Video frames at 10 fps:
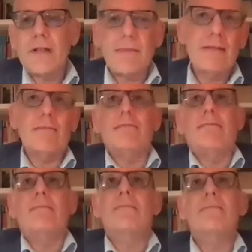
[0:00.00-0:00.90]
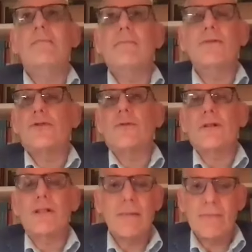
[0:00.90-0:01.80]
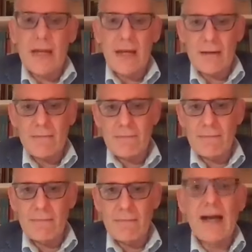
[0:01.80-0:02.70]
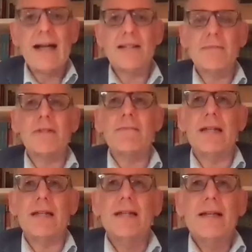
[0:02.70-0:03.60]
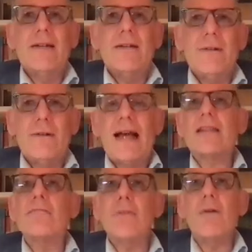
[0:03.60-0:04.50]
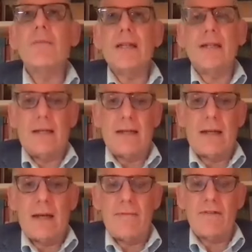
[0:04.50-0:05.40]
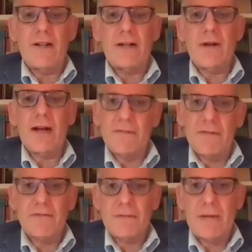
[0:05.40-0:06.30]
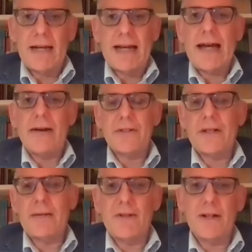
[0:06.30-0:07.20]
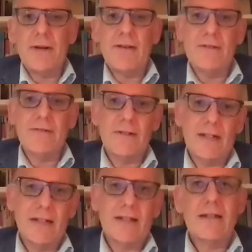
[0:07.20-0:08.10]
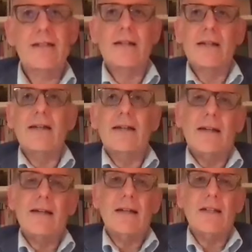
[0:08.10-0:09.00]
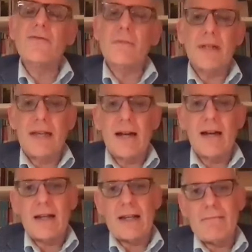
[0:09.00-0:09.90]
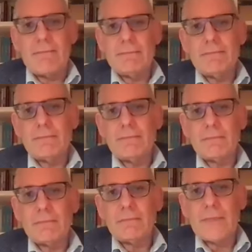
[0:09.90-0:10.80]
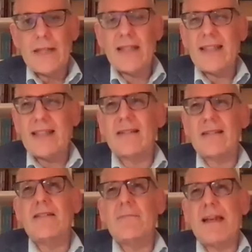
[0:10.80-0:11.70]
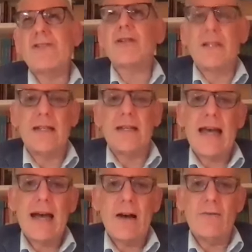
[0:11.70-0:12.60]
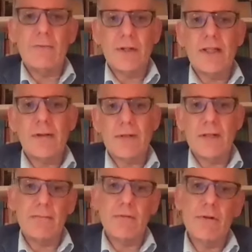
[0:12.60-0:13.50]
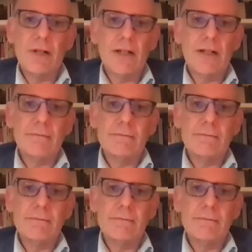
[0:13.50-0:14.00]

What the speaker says: I mean, sure, someday possibly, but at the moment, I'm very grateful for my house and I'm very grateful for its familiarity. I think that's especially now really, really important.